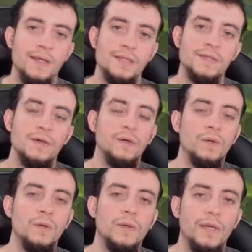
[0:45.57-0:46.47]

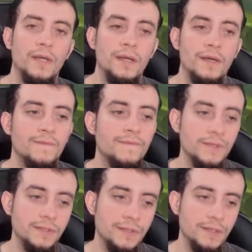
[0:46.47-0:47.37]
So,
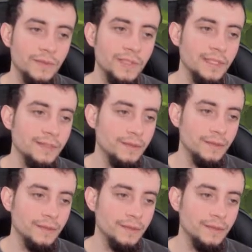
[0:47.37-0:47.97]
first thought when I